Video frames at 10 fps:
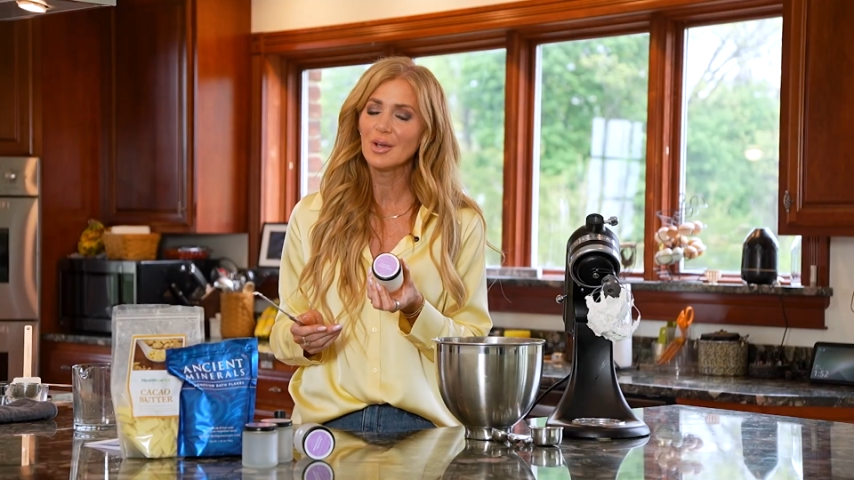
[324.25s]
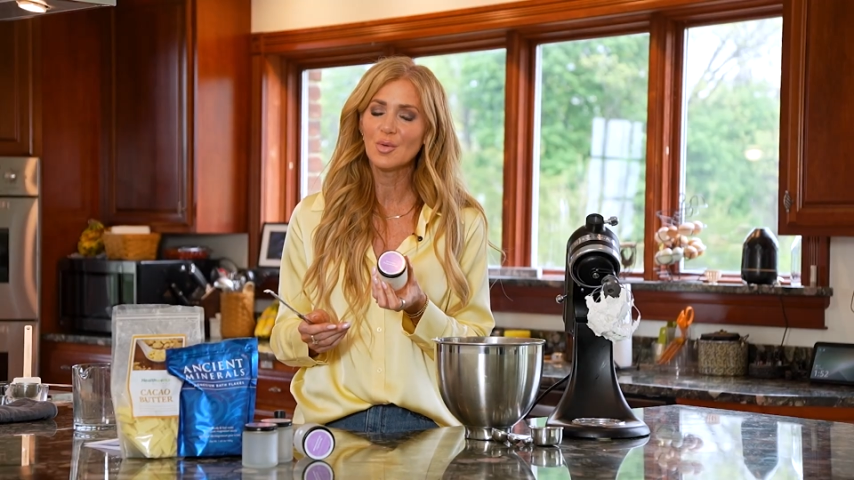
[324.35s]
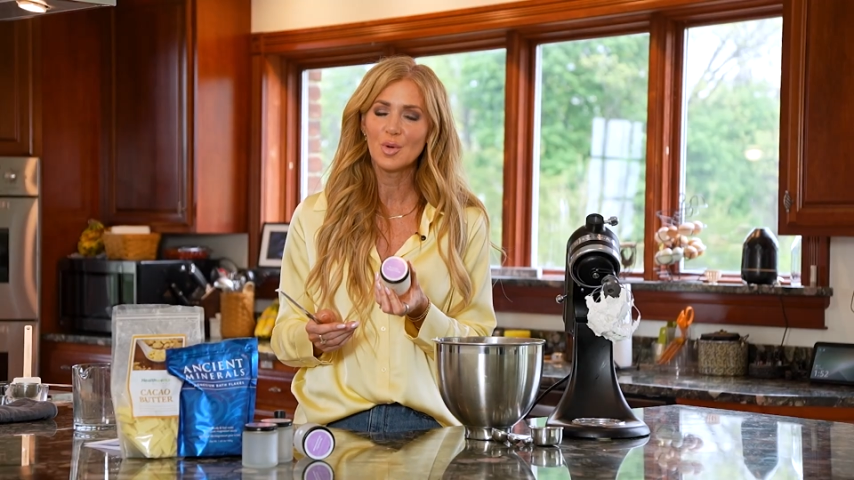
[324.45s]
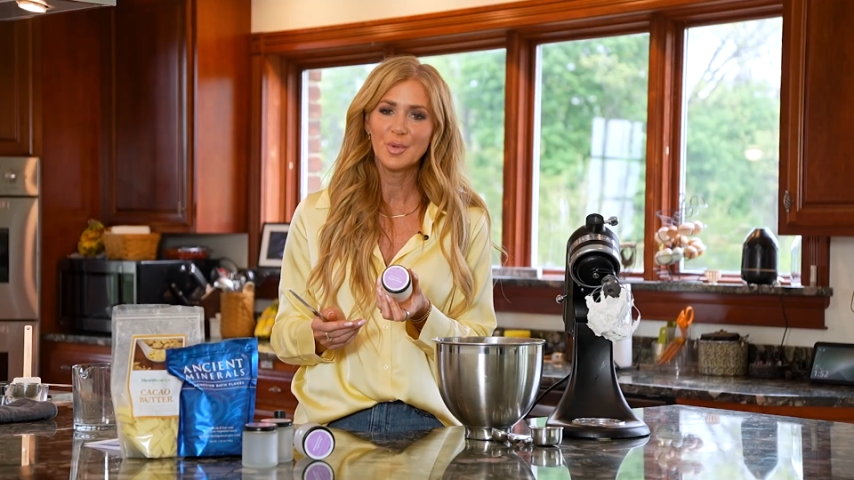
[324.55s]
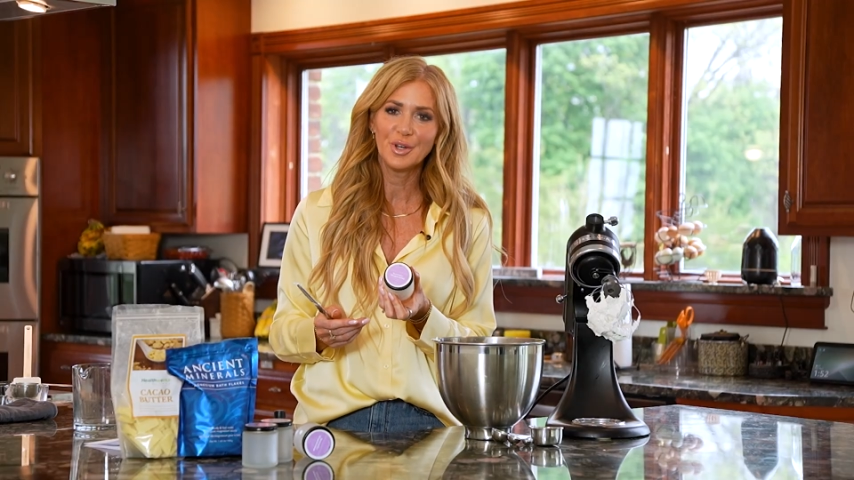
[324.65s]
a
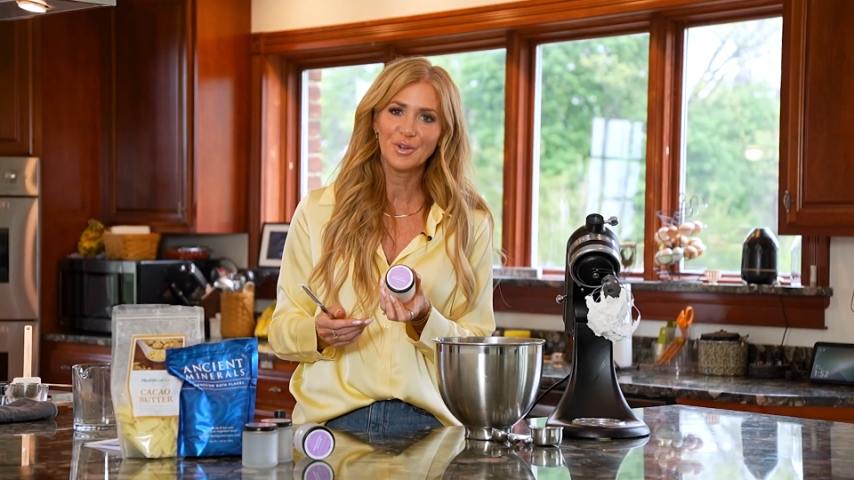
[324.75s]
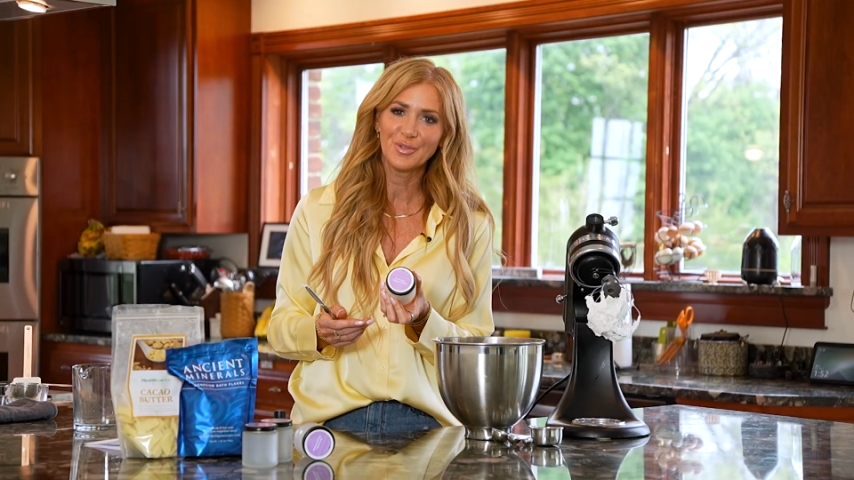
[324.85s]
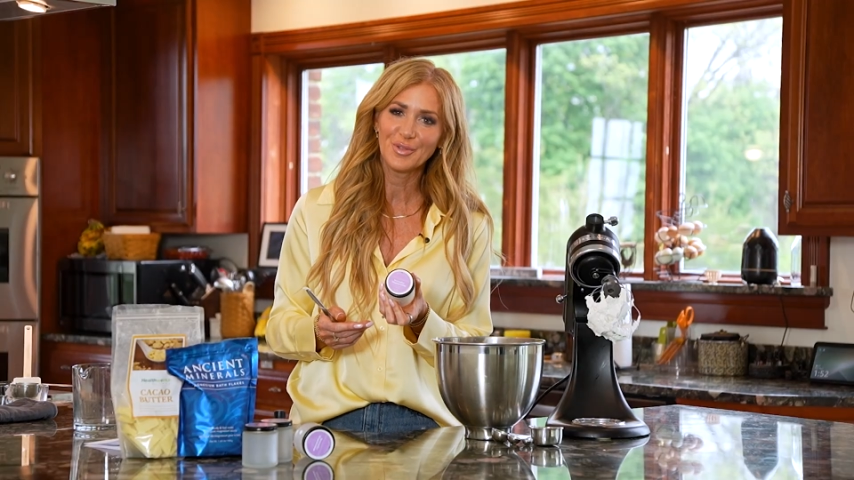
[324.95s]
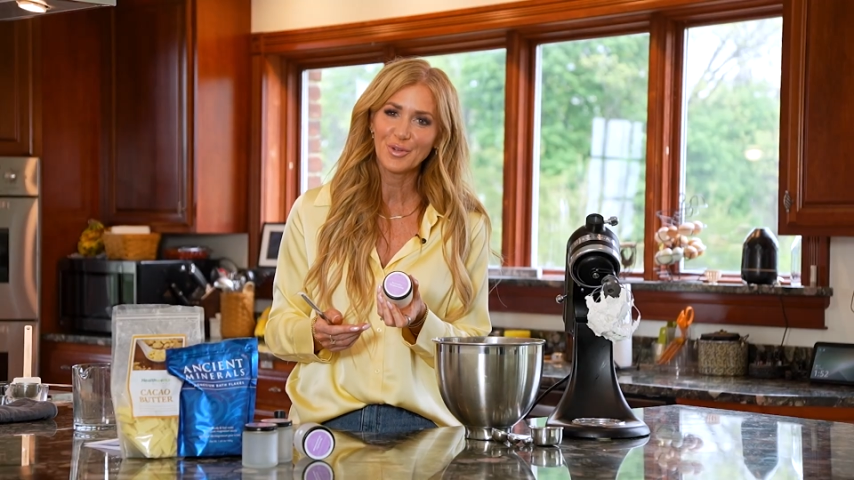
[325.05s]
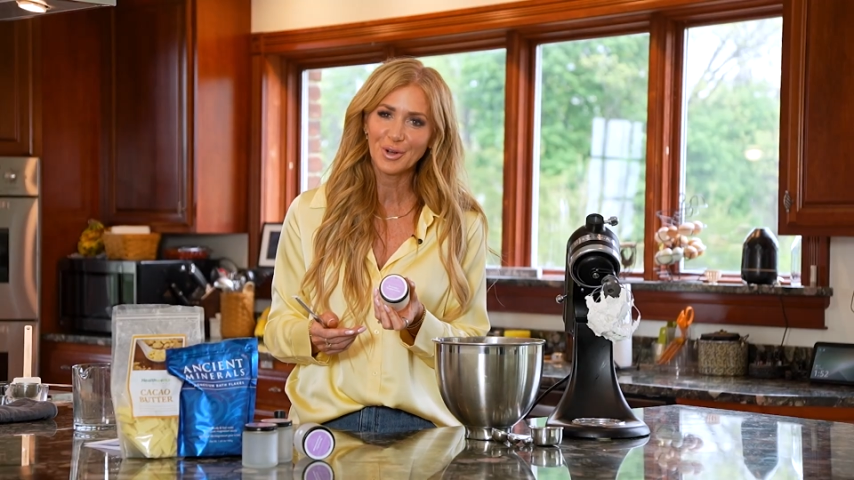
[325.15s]
woman
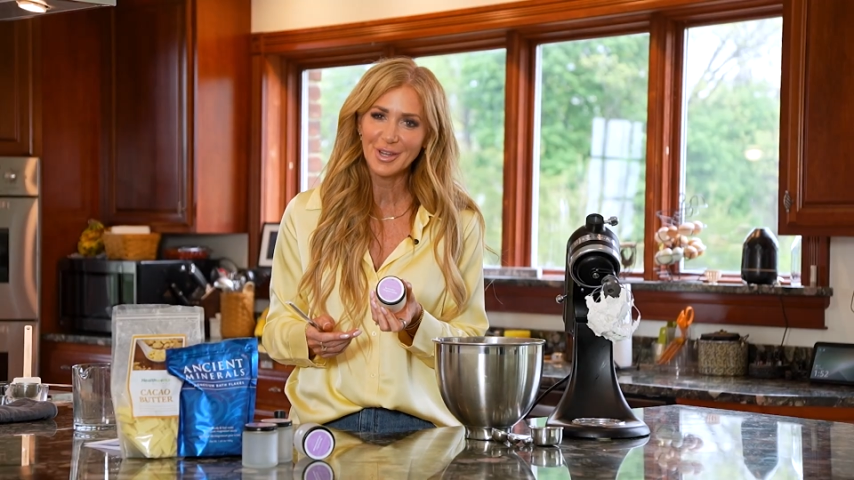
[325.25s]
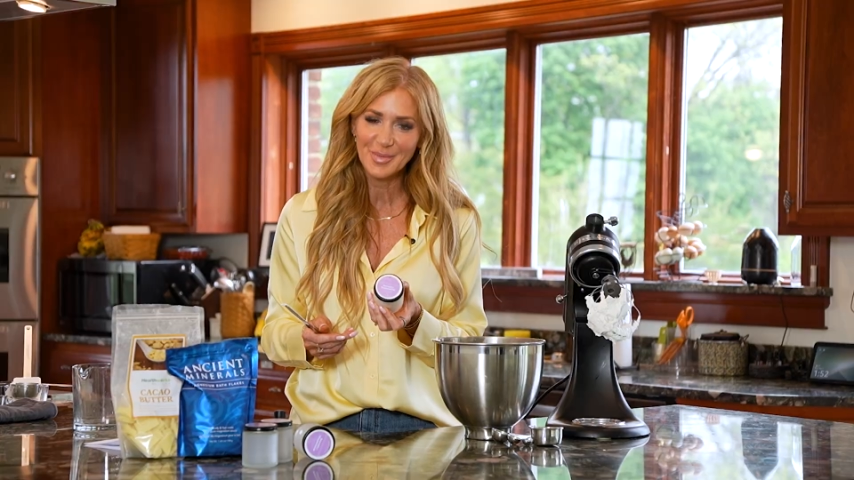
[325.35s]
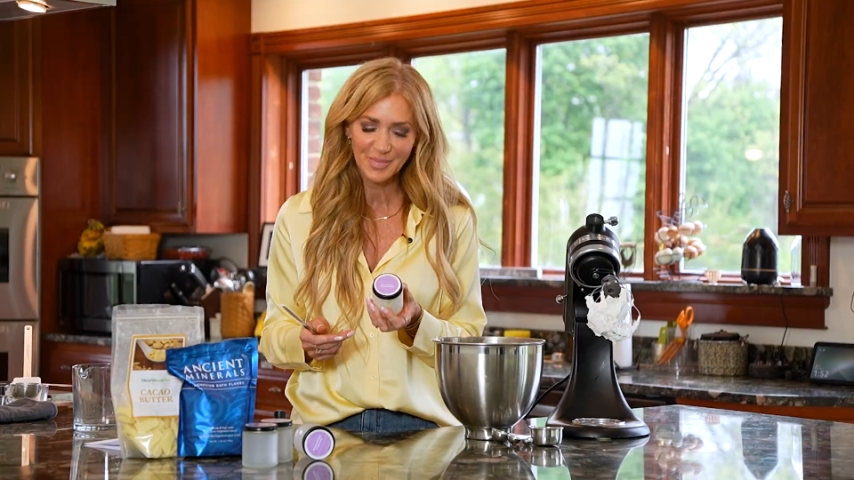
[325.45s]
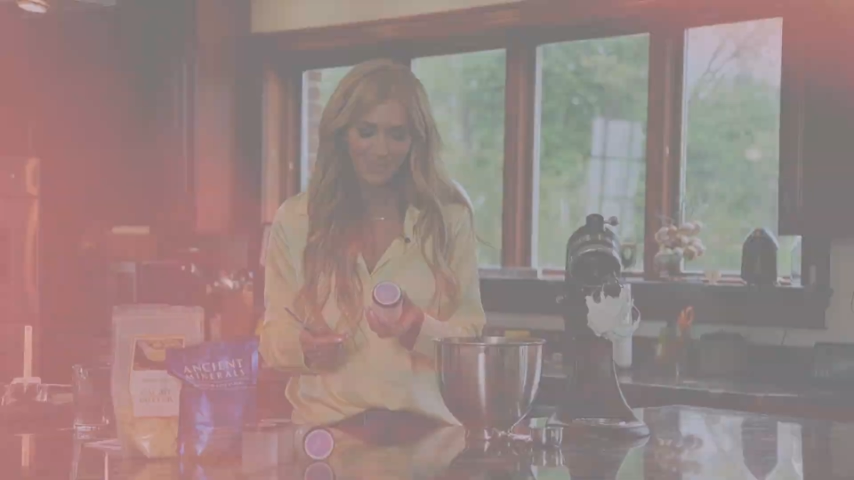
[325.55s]
over 40.